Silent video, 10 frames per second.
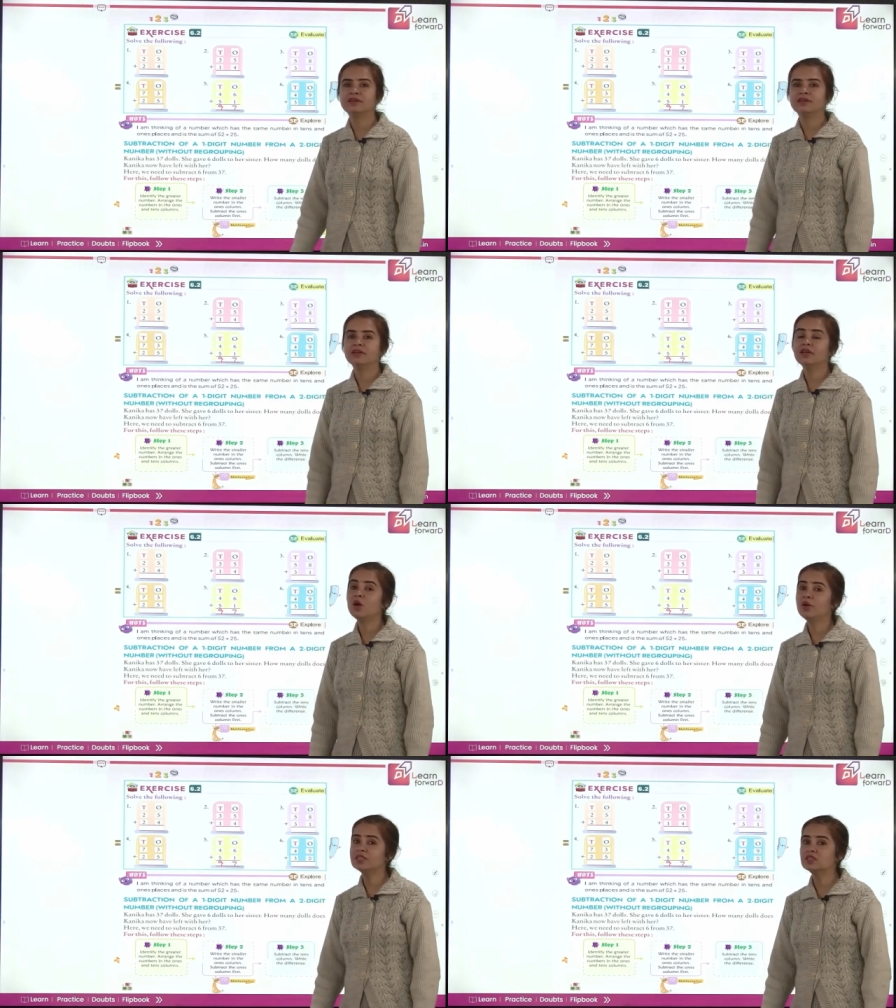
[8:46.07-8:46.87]
Now
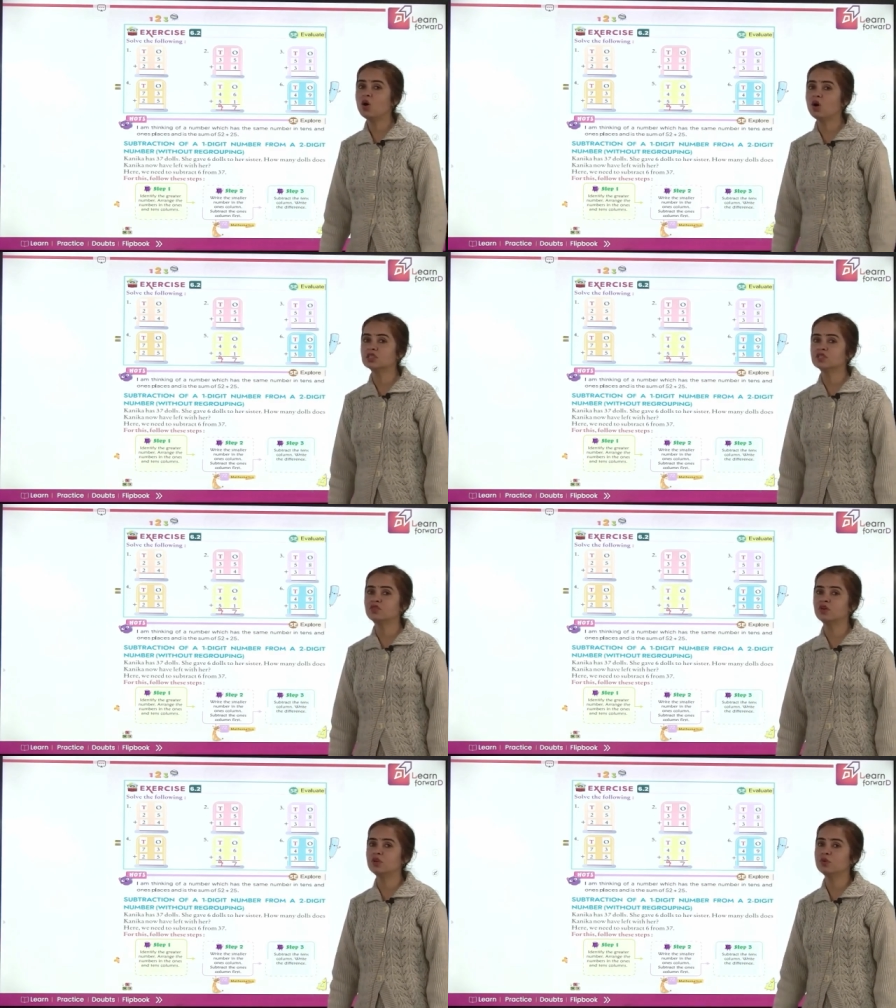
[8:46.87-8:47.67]
here's a hots for
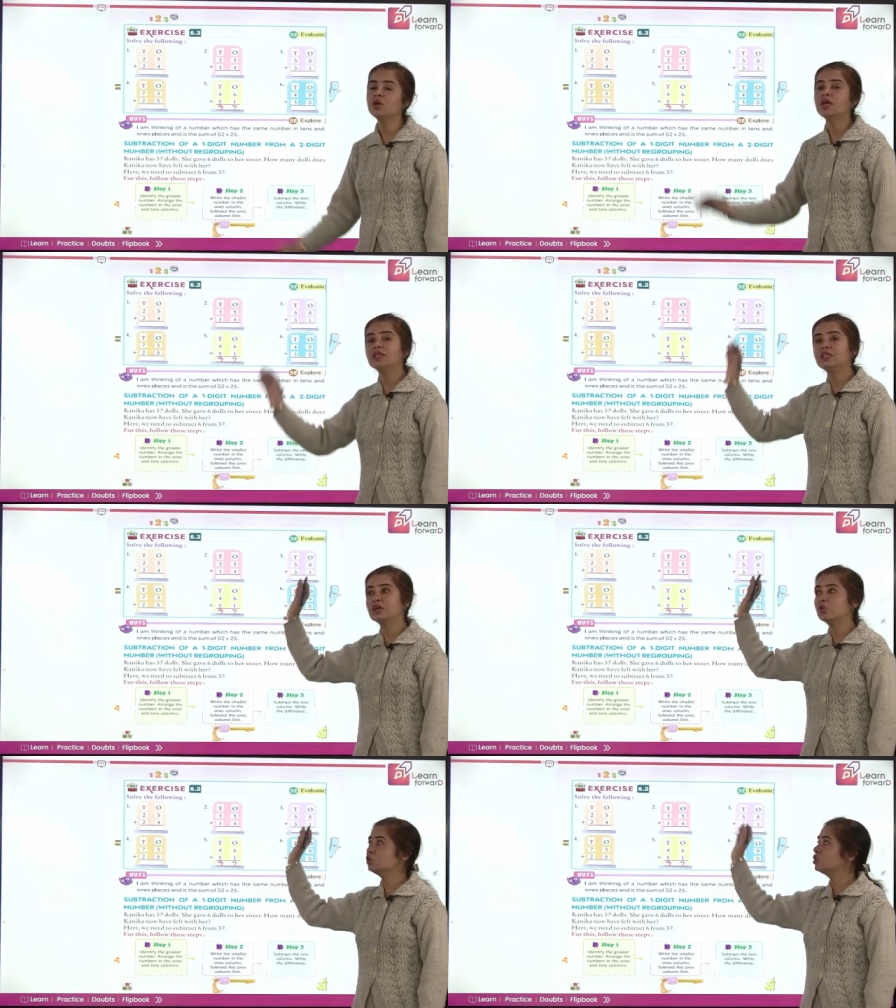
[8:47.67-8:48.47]
you. The
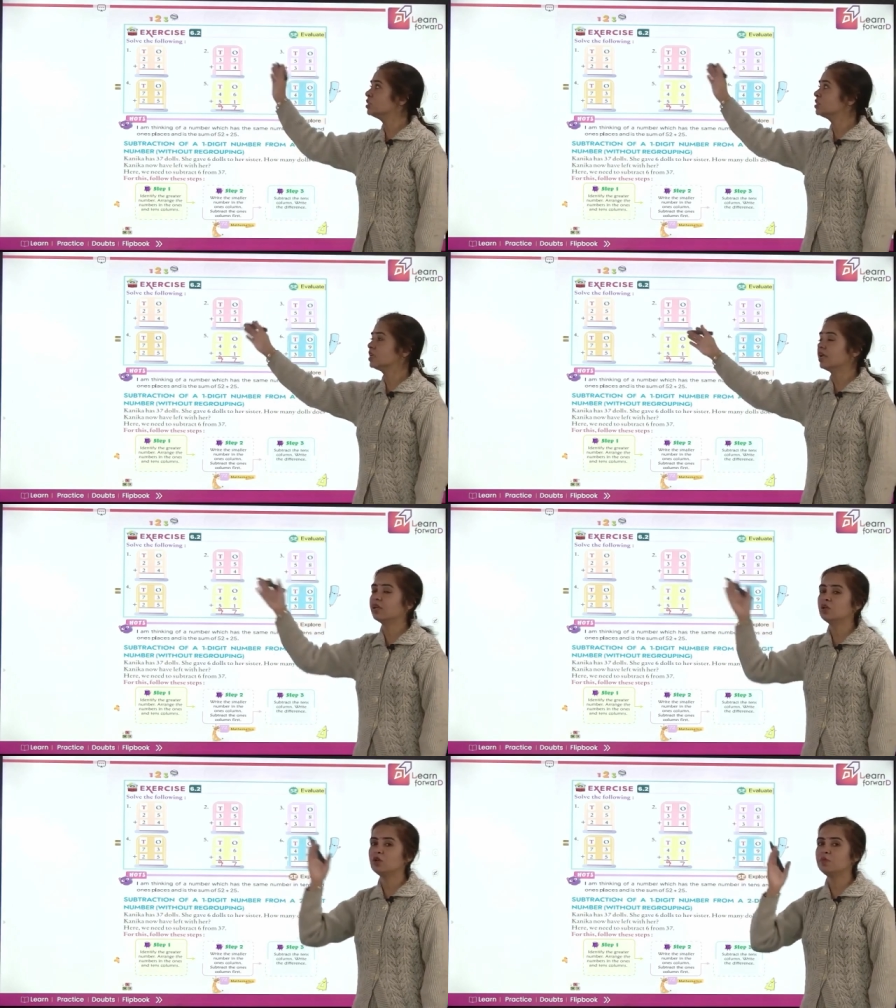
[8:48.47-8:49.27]
questions here you'll
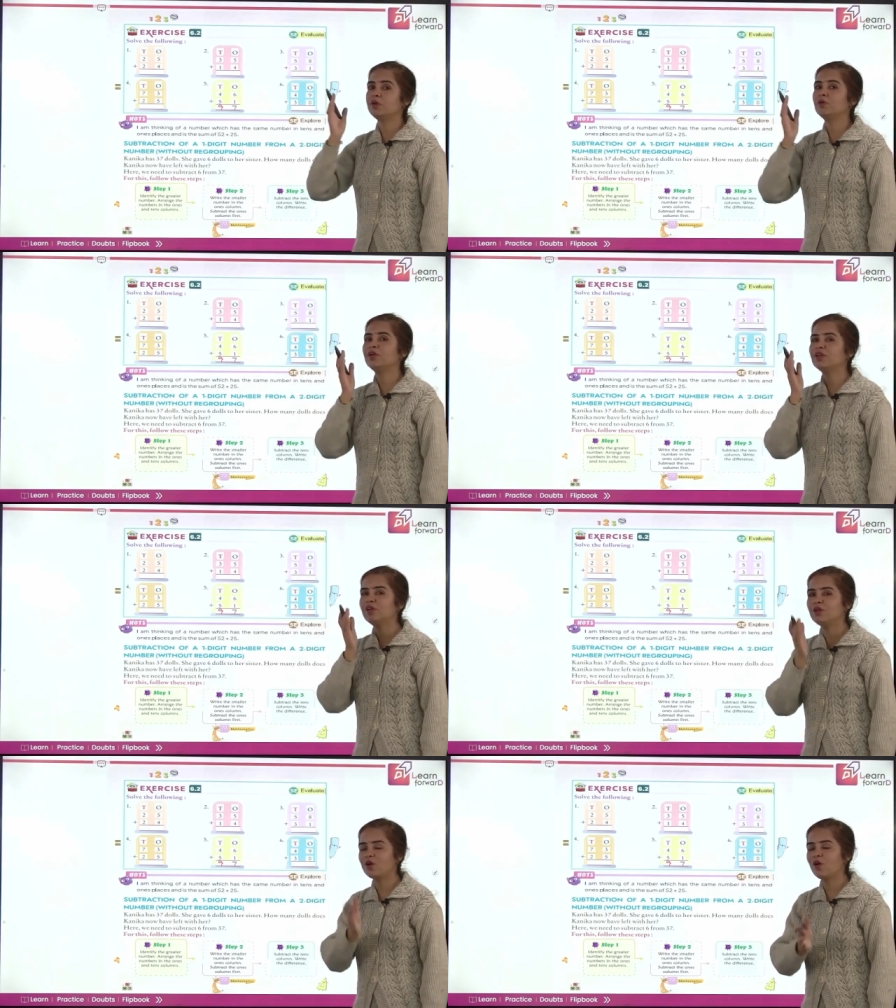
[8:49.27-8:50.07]
be doing
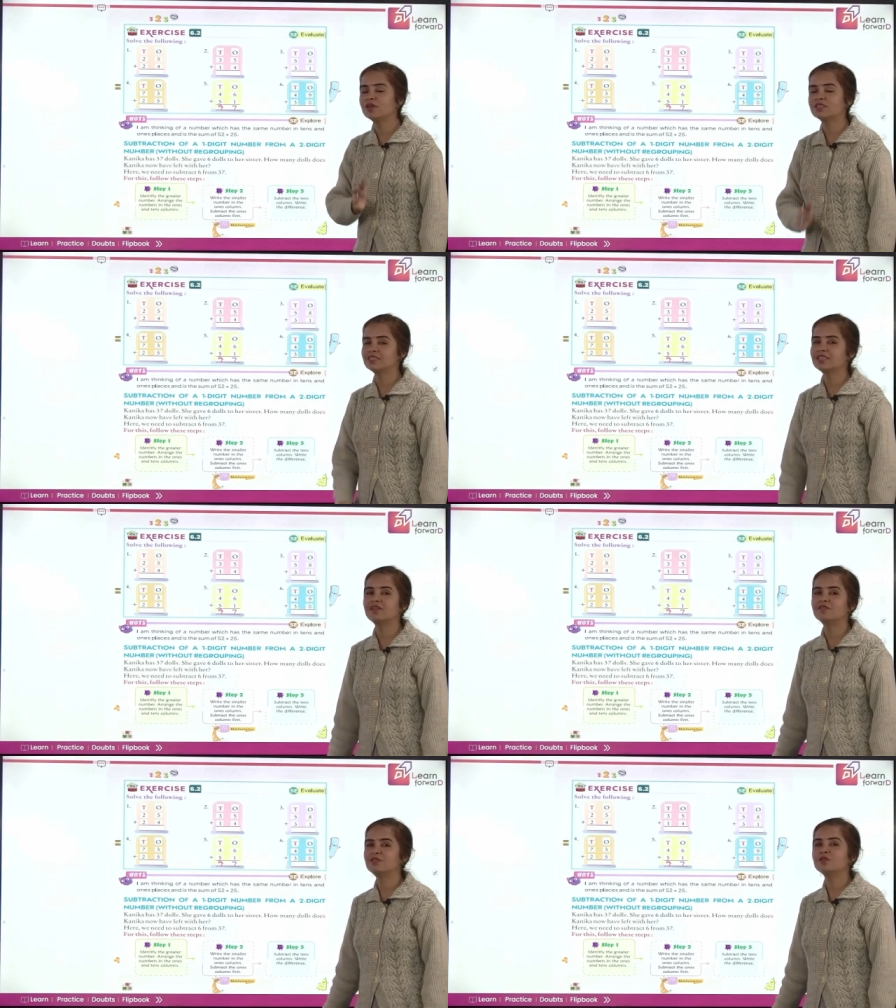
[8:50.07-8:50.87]
yourselves
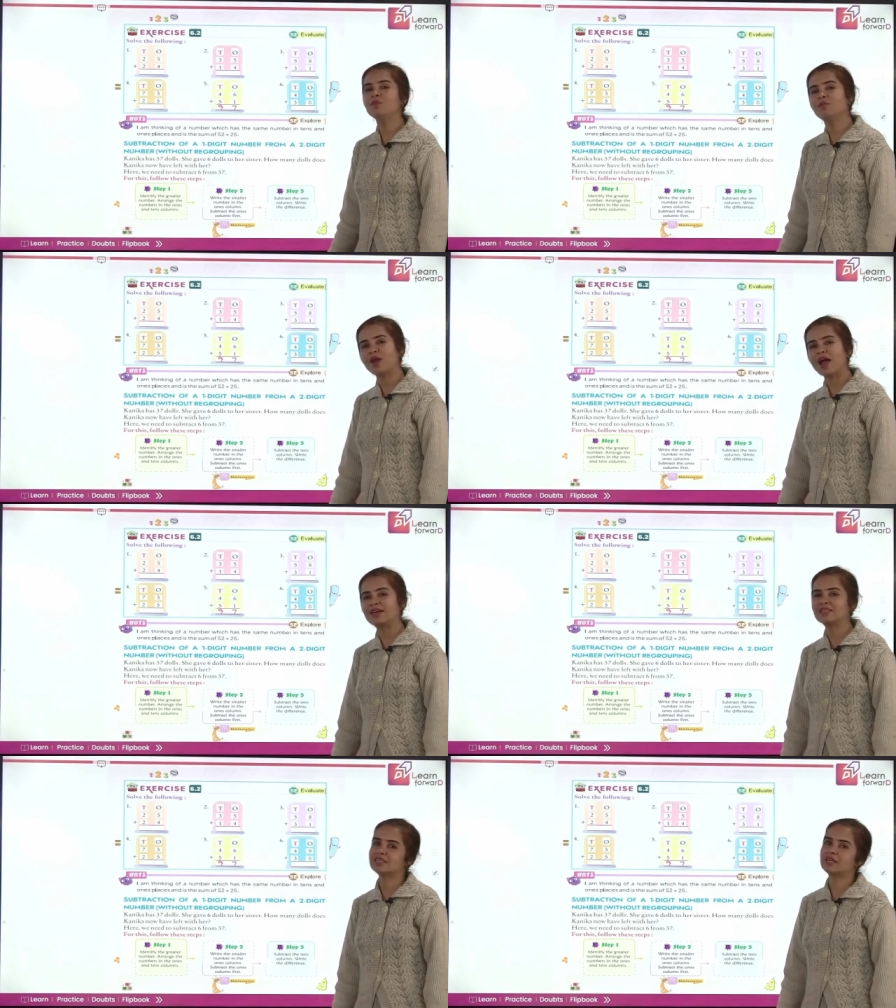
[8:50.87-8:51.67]
to practice
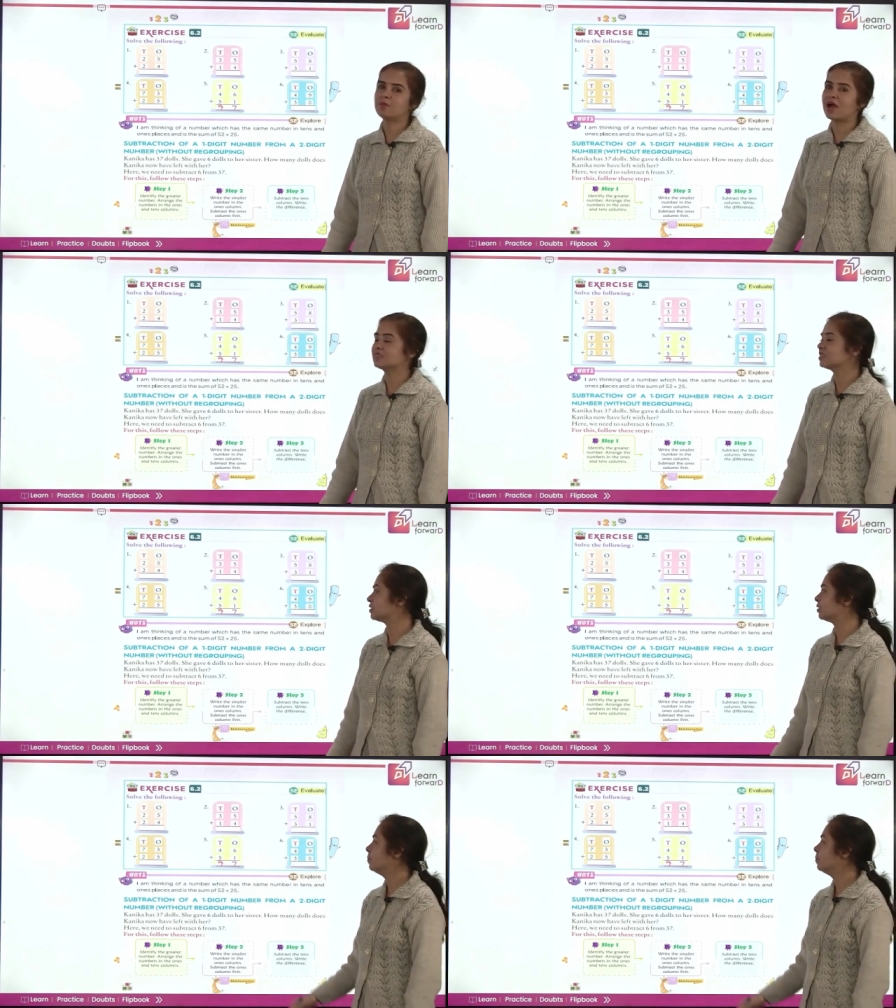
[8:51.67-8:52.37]
and master.